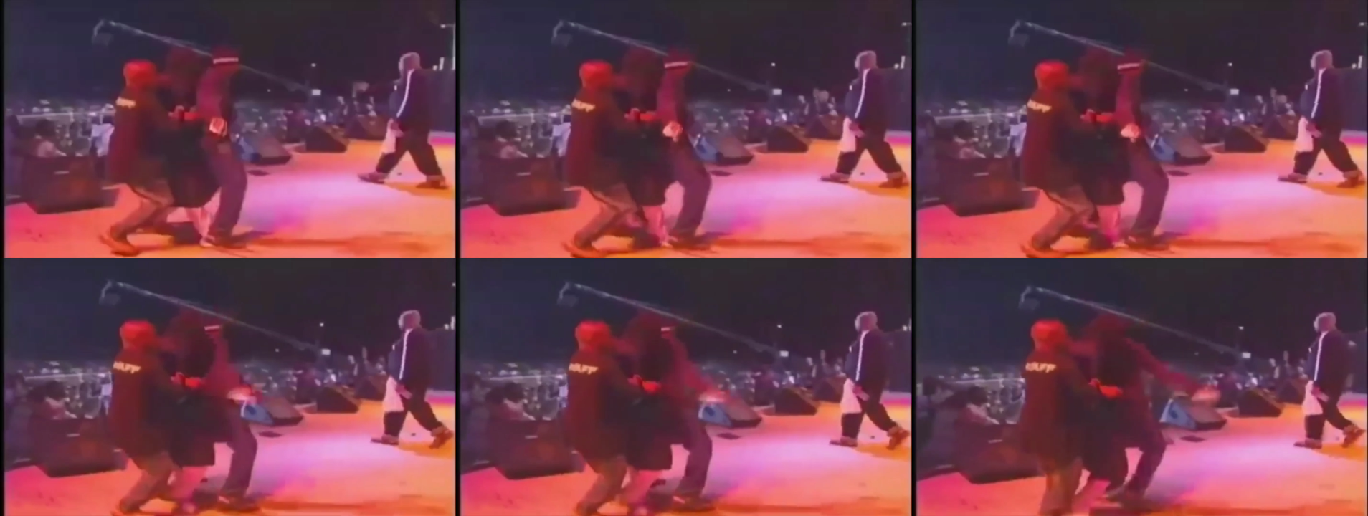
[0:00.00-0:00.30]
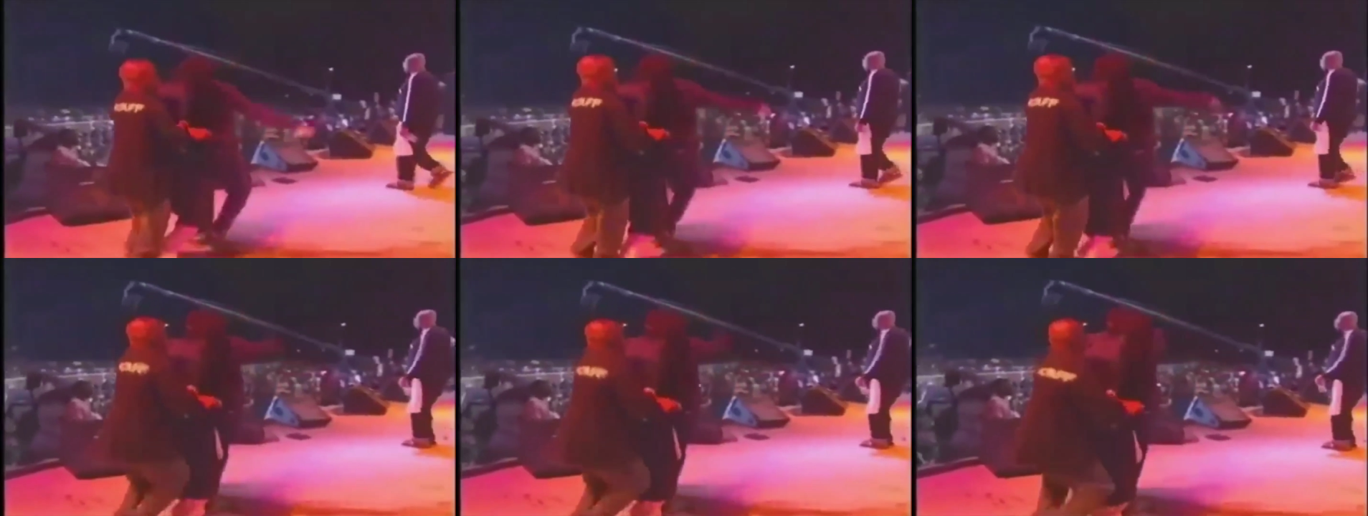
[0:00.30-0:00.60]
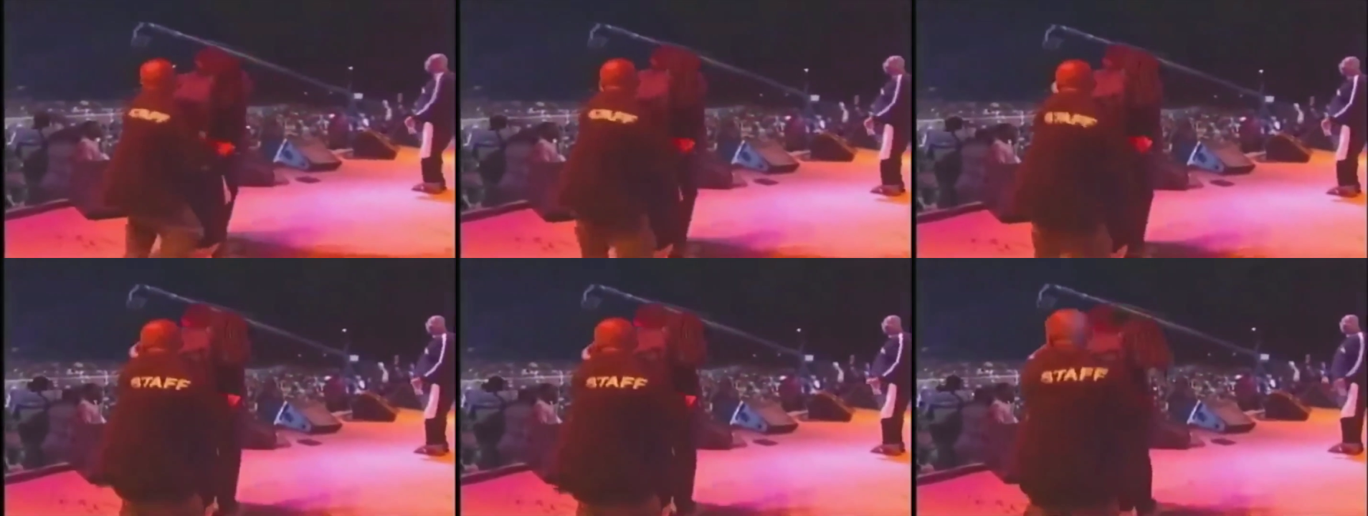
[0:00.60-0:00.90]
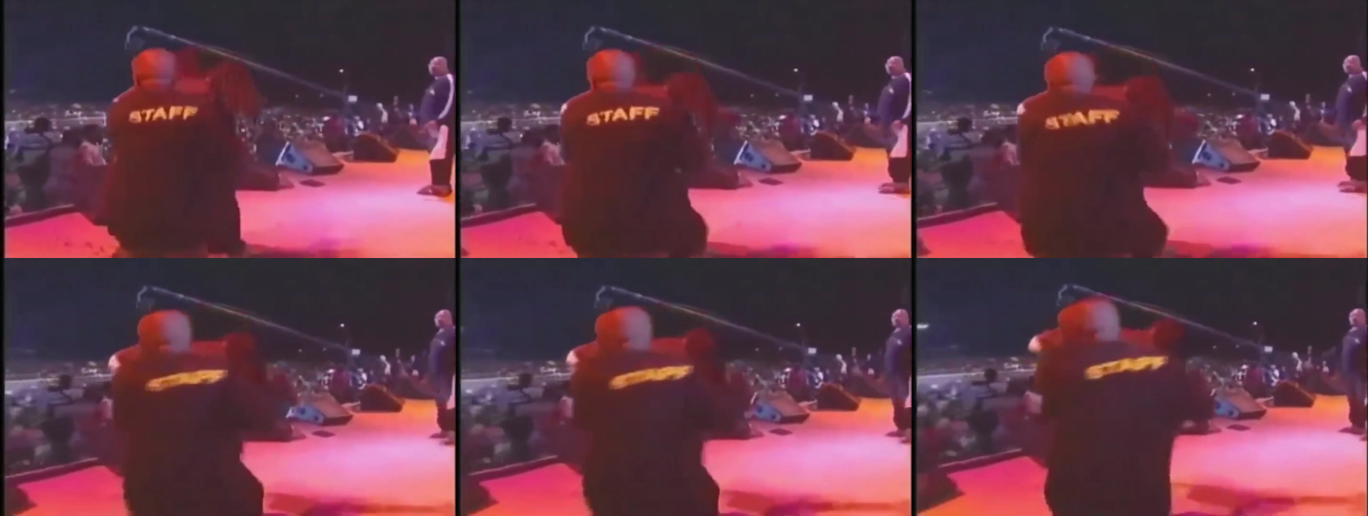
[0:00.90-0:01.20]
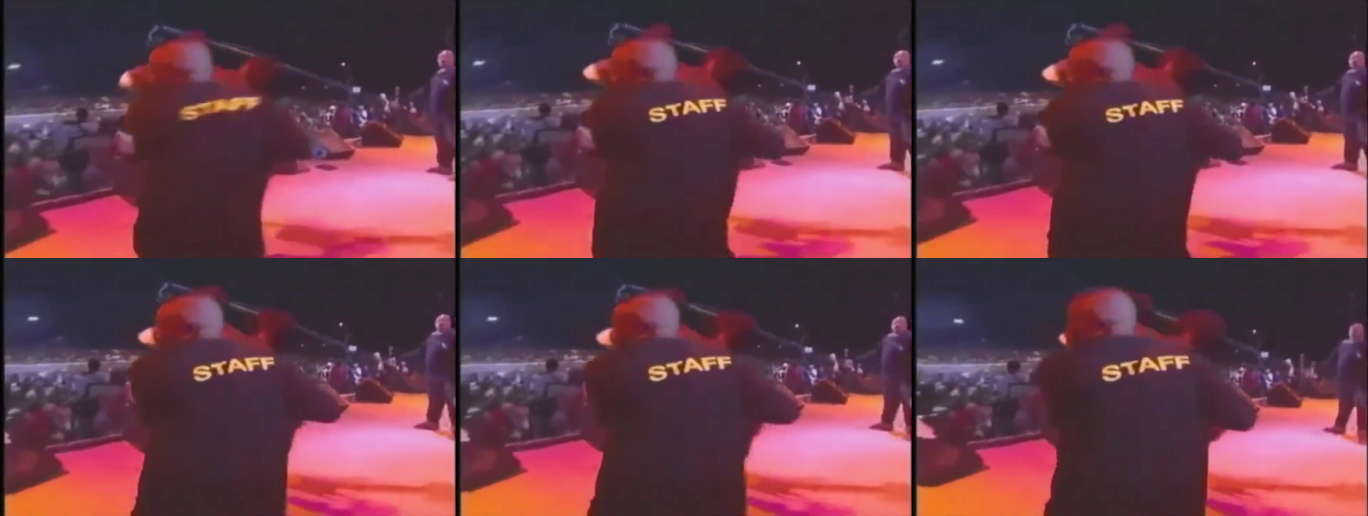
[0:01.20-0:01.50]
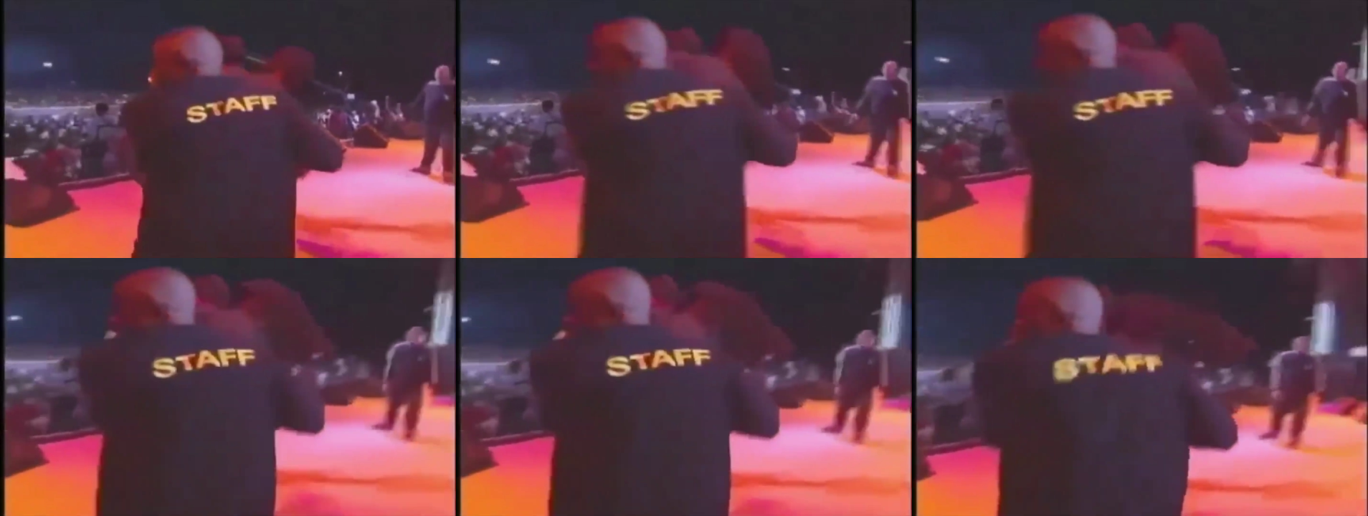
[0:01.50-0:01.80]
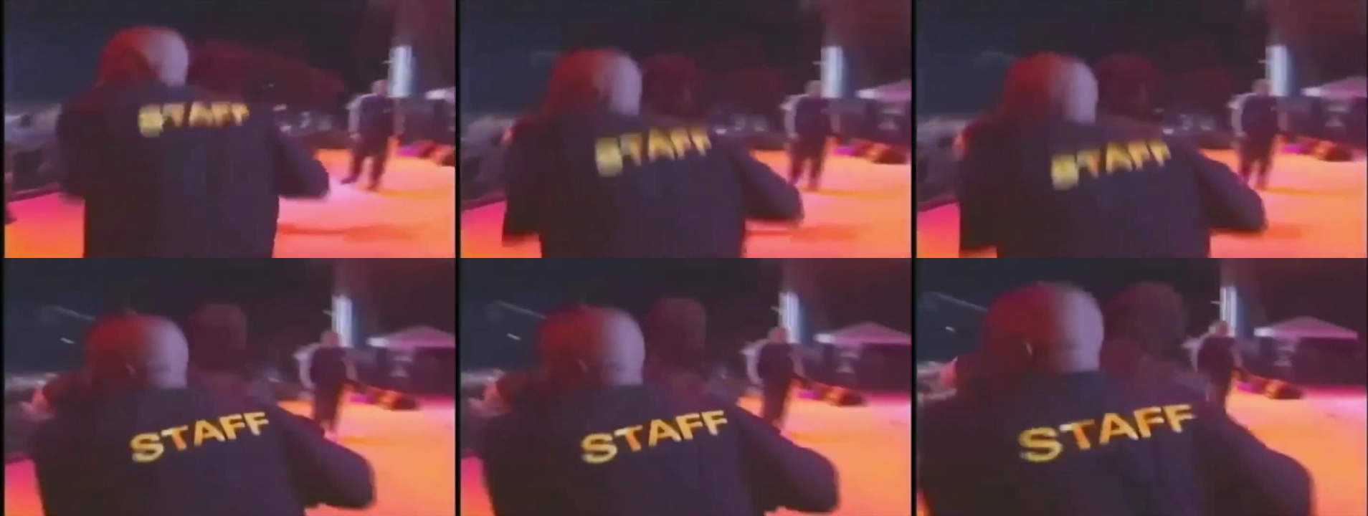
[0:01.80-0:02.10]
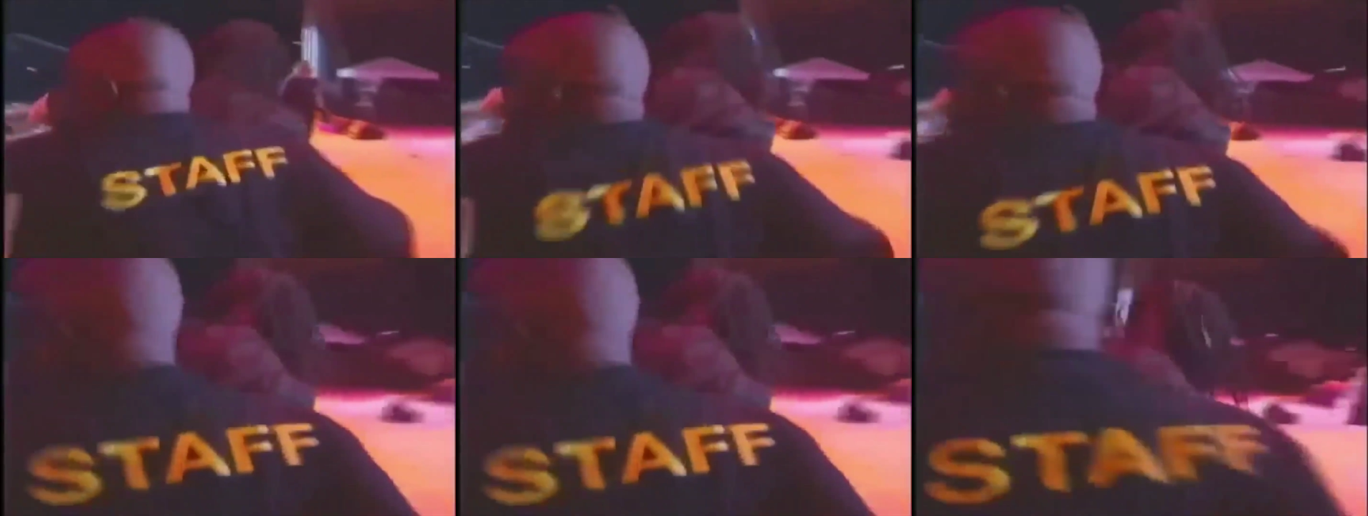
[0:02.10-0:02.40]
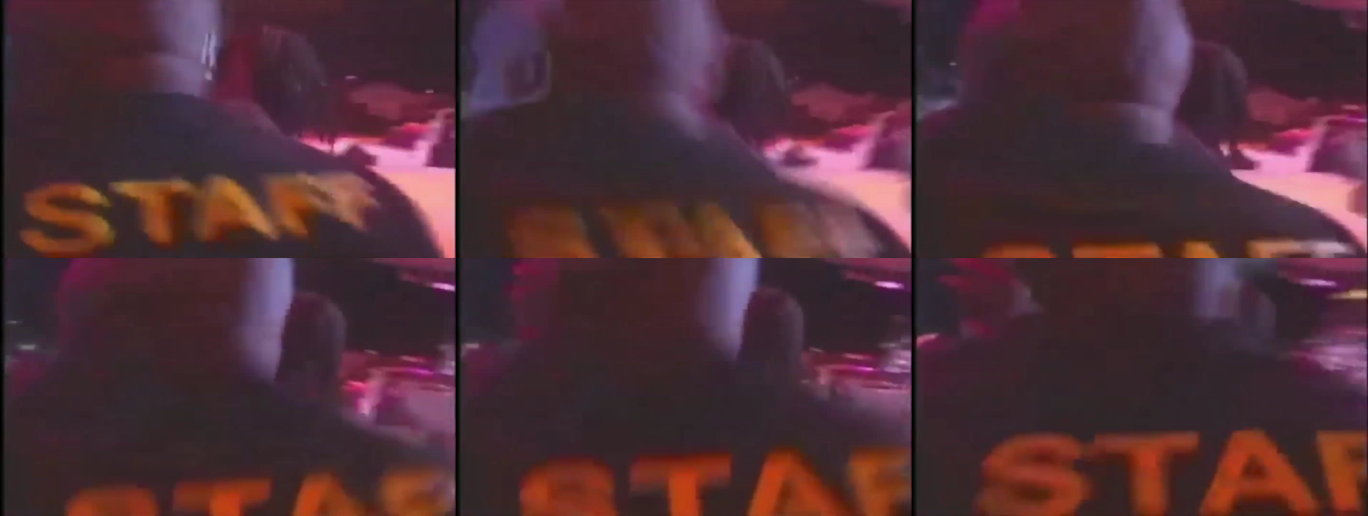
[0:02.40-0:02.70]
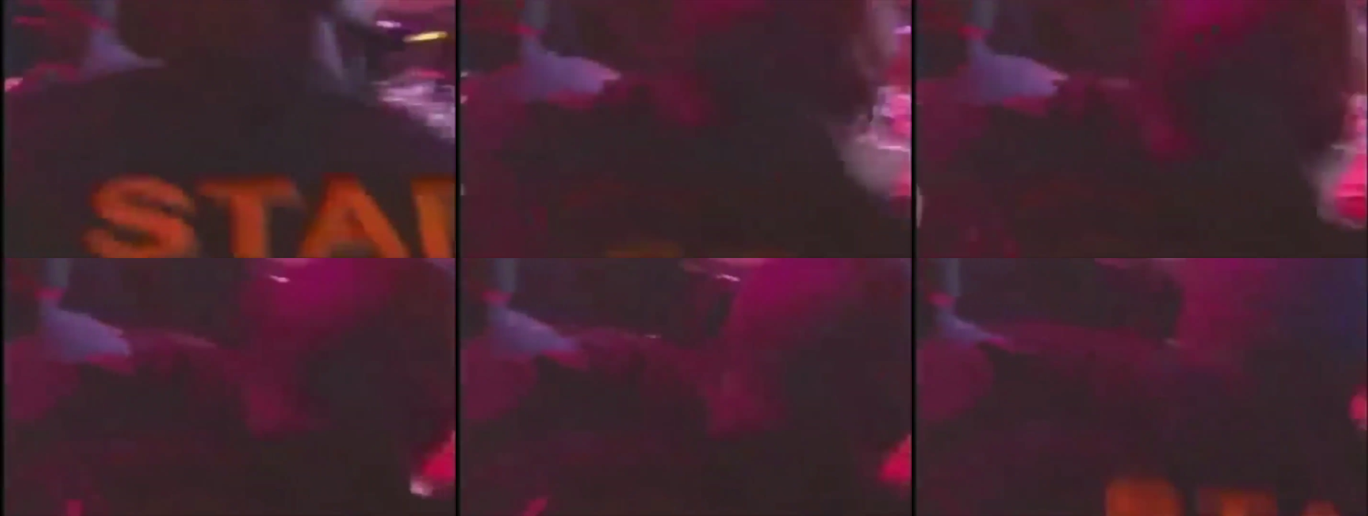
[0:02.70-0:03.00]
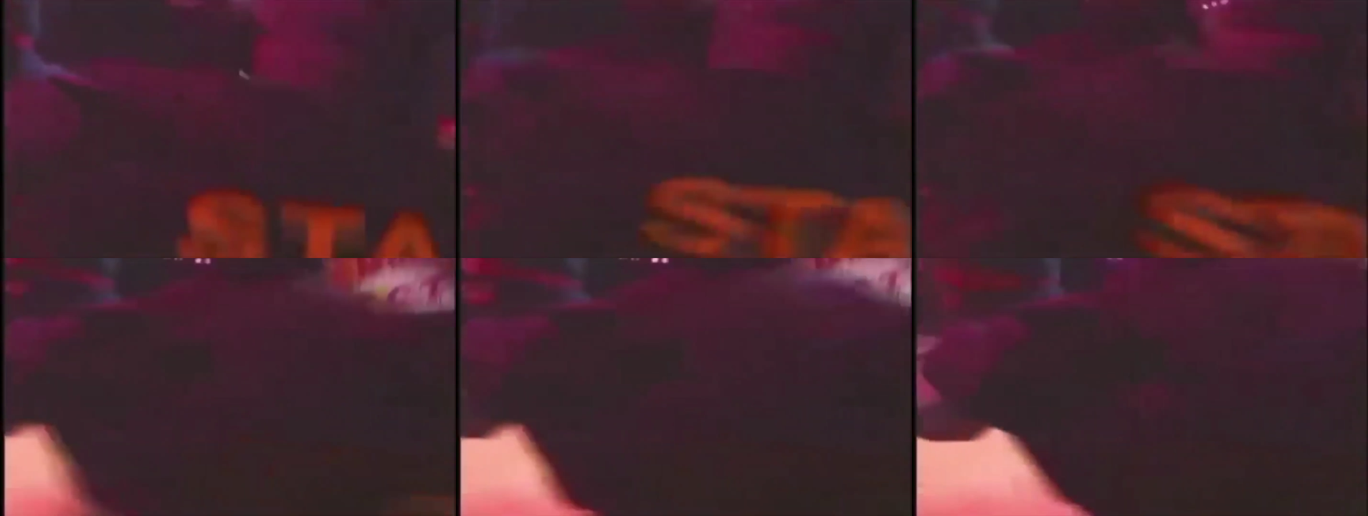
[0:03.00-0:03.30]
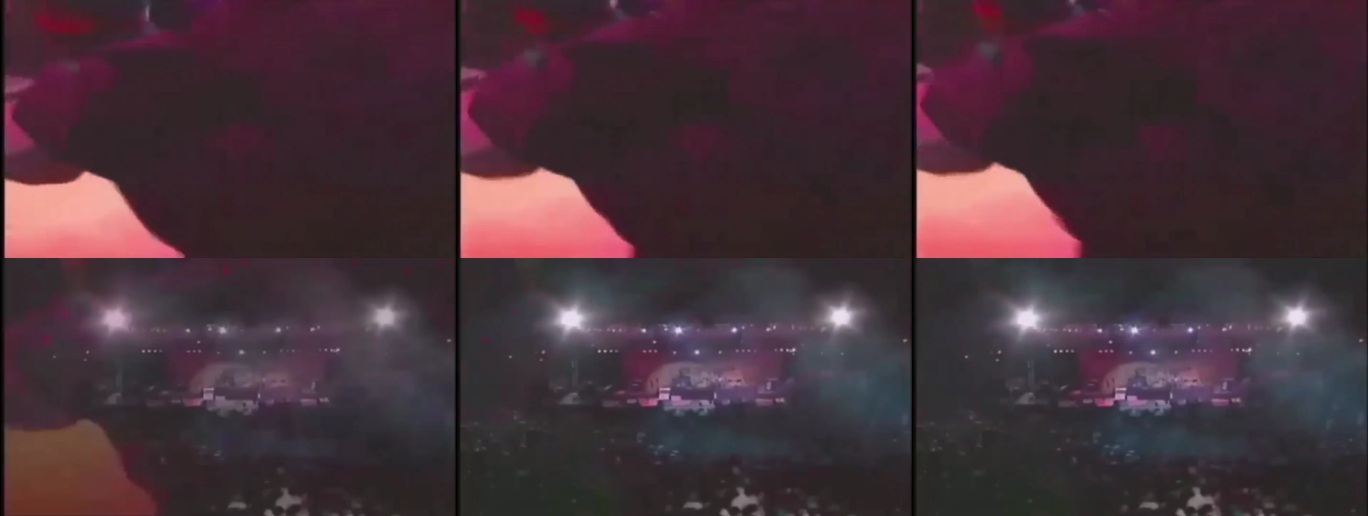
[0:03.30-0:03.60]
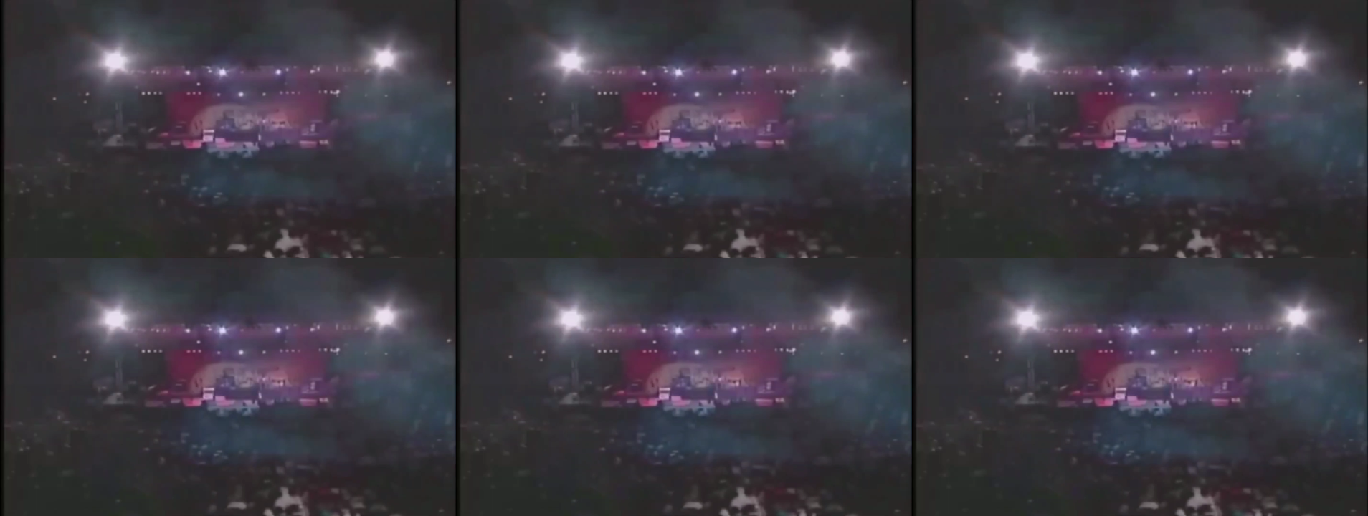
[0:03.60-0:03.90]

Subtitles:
(no speaker visible)